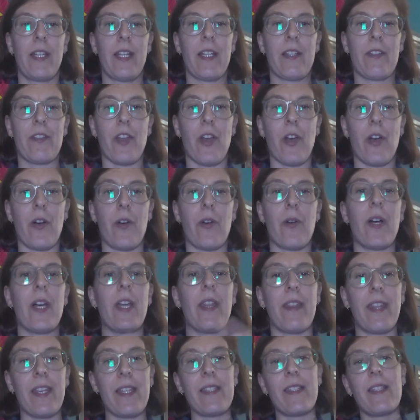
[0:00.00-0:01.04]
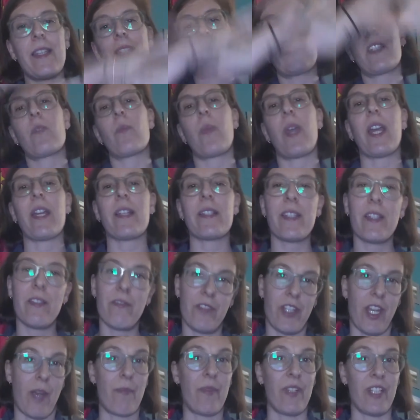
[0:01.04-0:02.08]
So this expansive
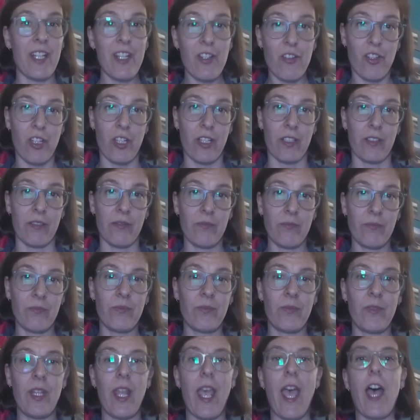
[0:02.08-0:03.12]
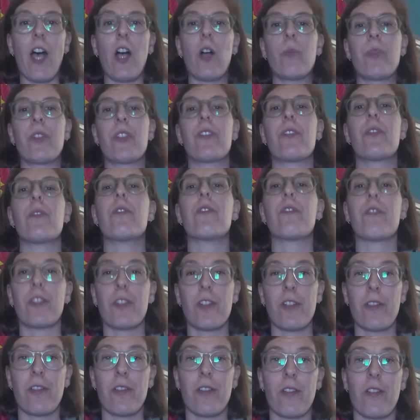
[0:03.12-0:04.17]
definition helped to
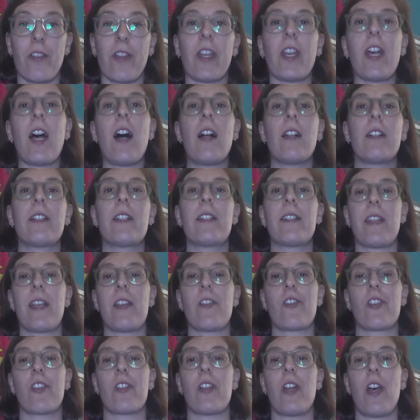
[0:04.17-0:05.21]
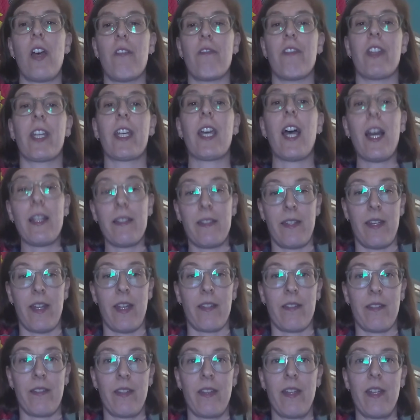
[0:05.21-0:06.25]
further the colonization of the
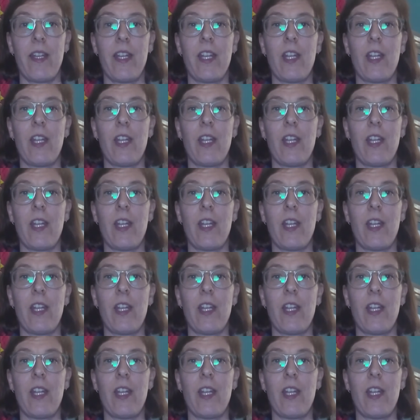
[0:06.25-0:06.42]
continent